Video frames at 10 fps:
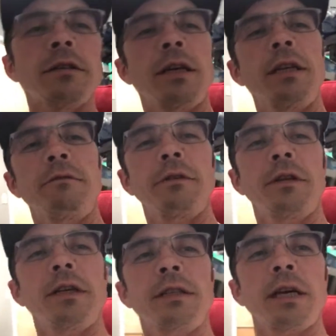I didn't
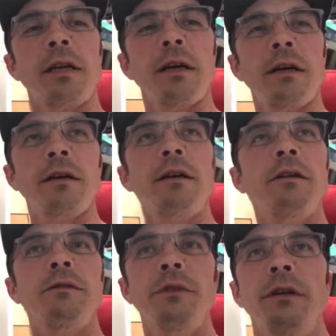realize that
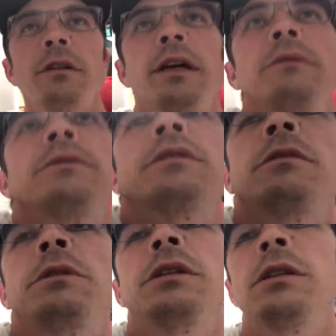rear light was gonna
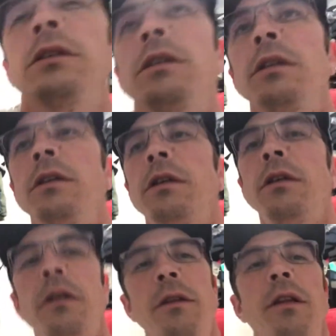be,
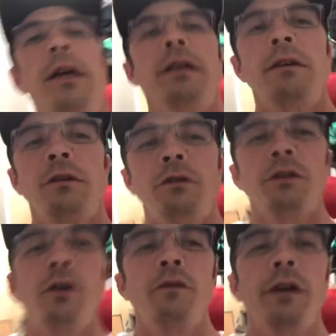the light on the
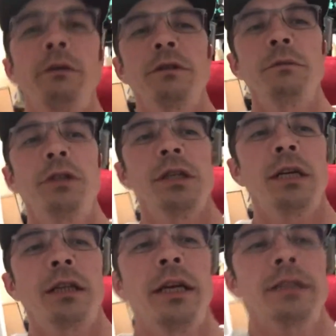overhead was gonna be
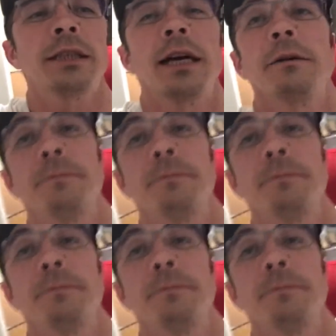shining like that.